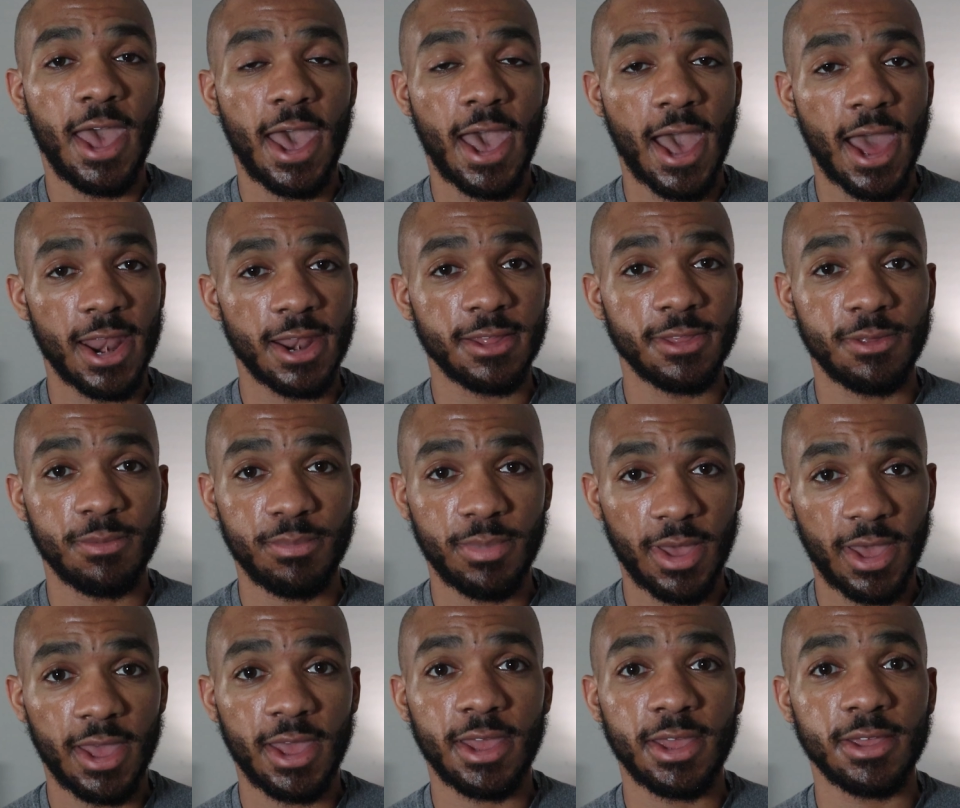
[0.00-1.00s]
Out of the
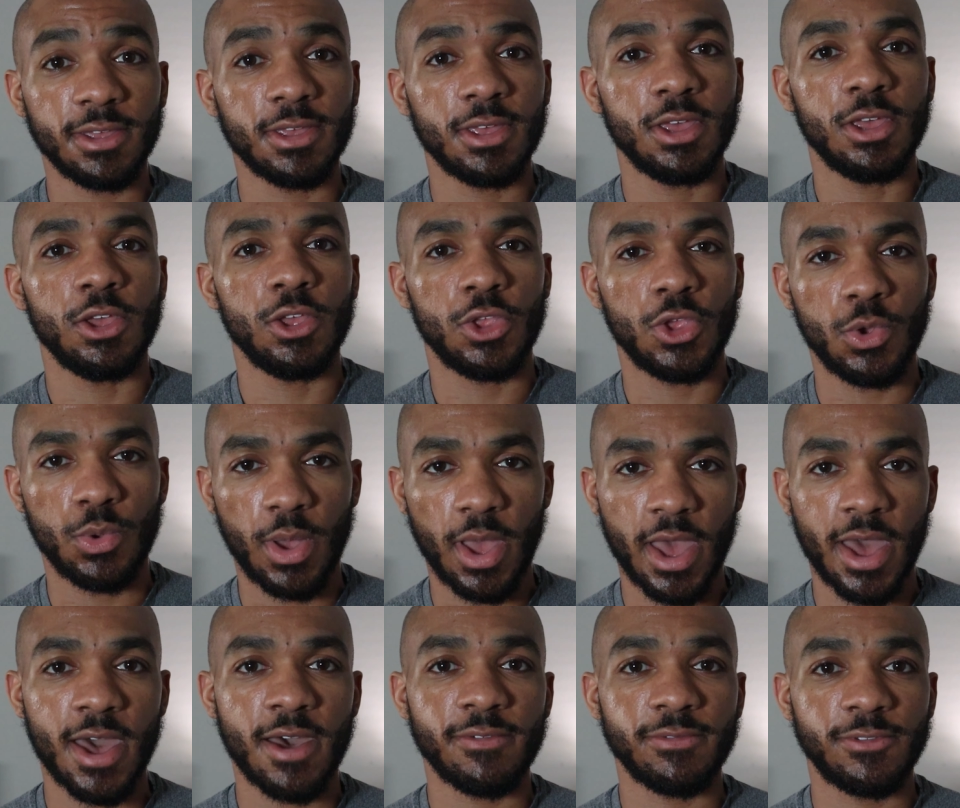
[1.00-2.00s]
bag, you
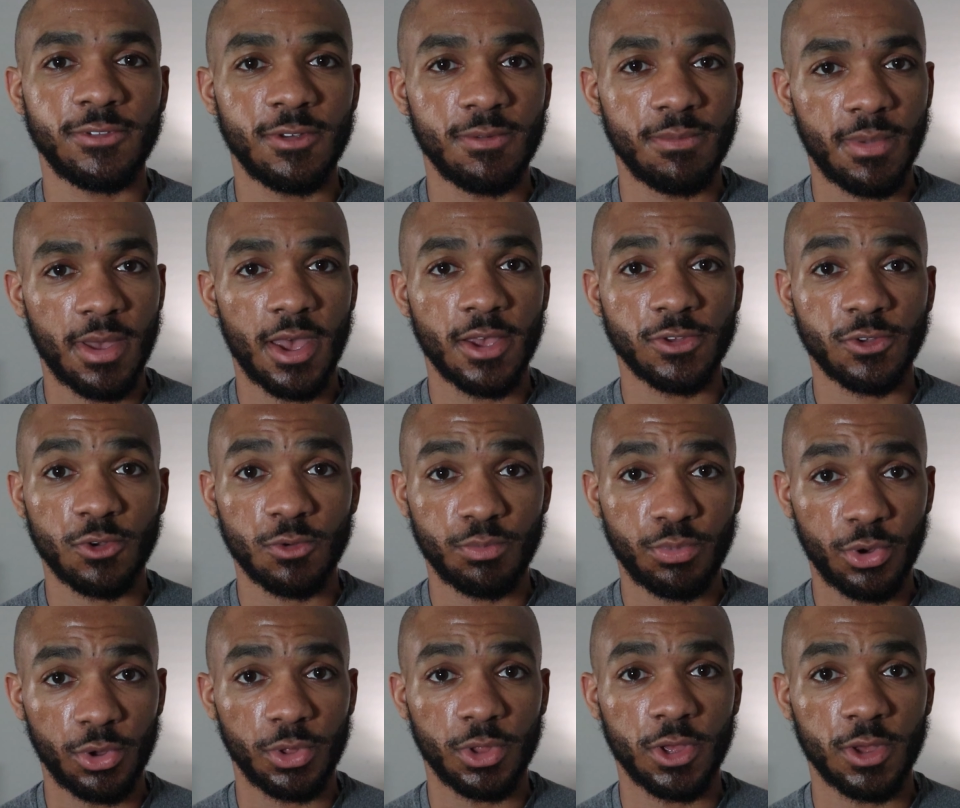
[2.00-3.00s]
have to master
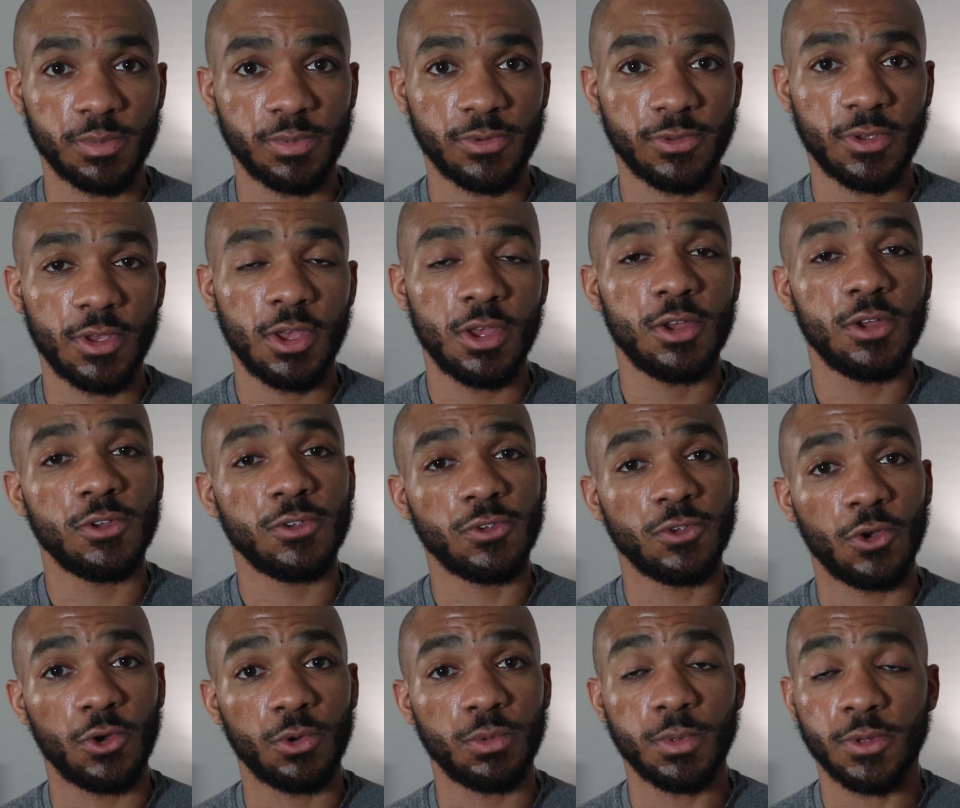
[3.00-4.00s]
pull-ups.
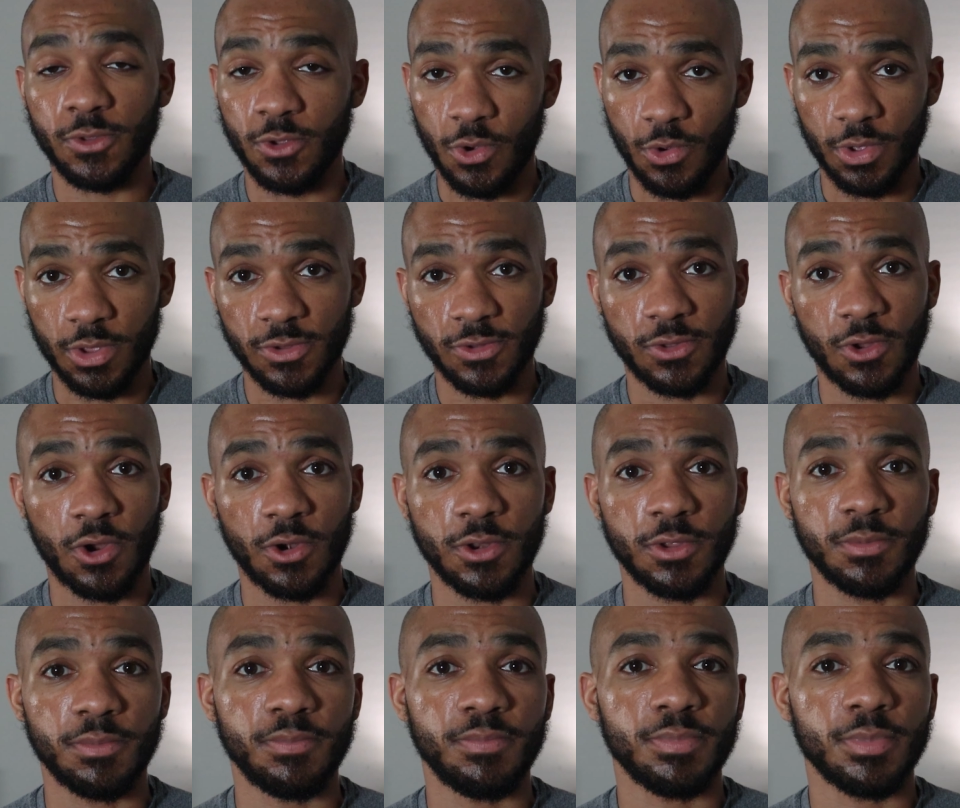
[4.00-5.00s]
So let's go and get
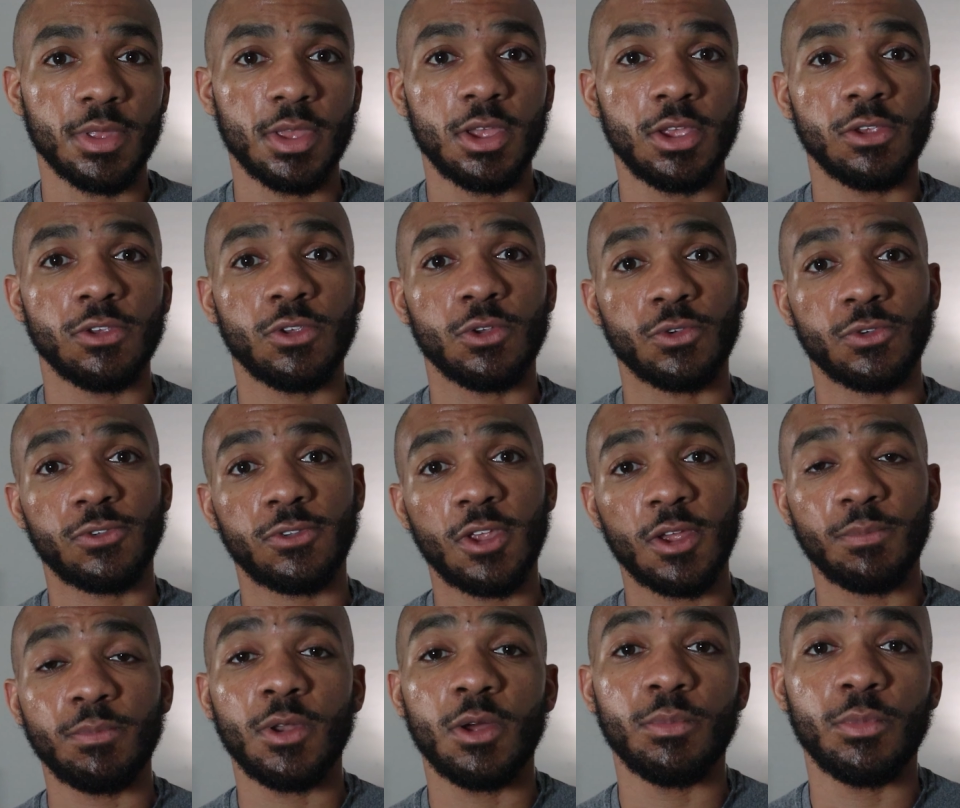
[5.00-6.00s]
started. So
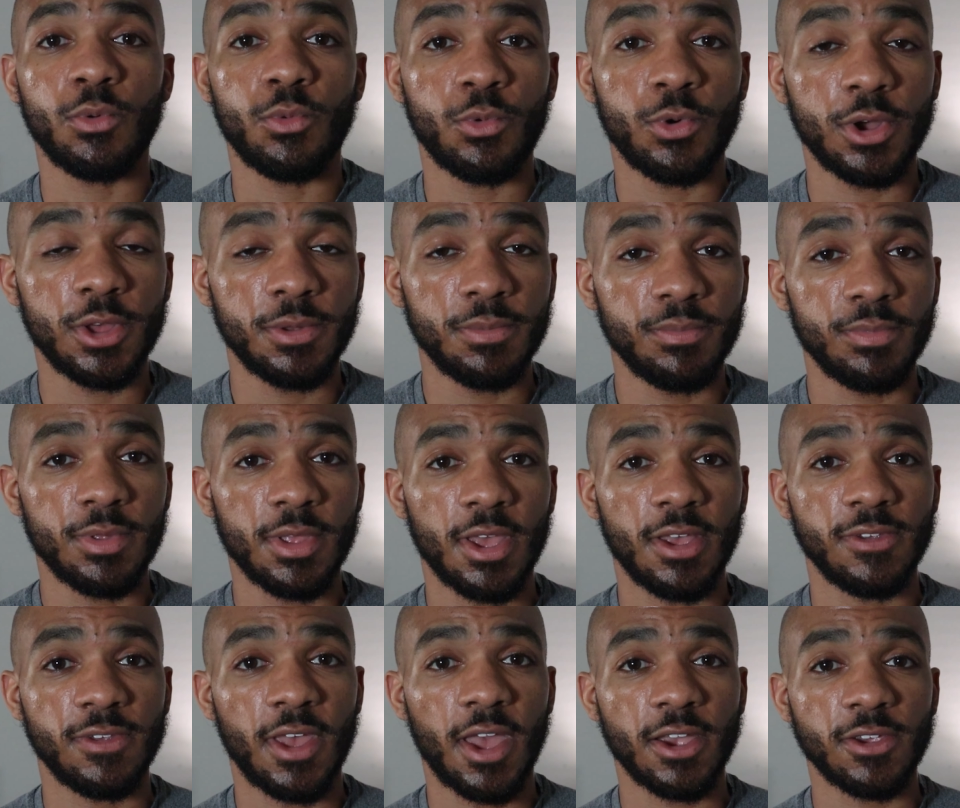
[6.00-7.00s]
step number one
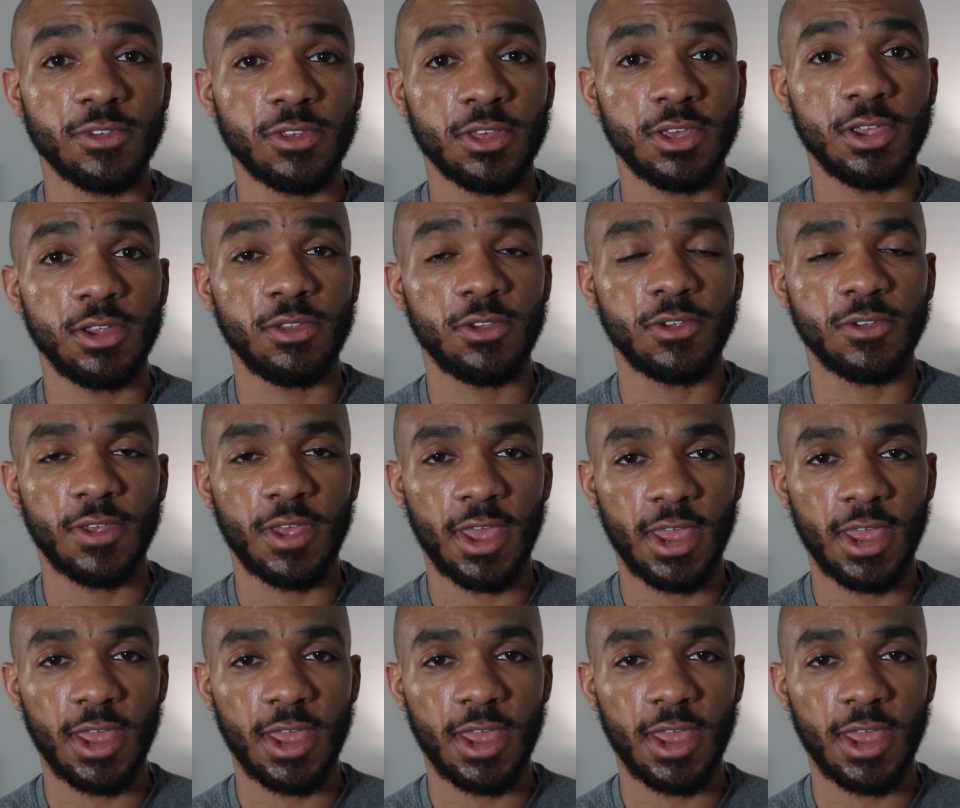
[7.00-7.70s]
is actually just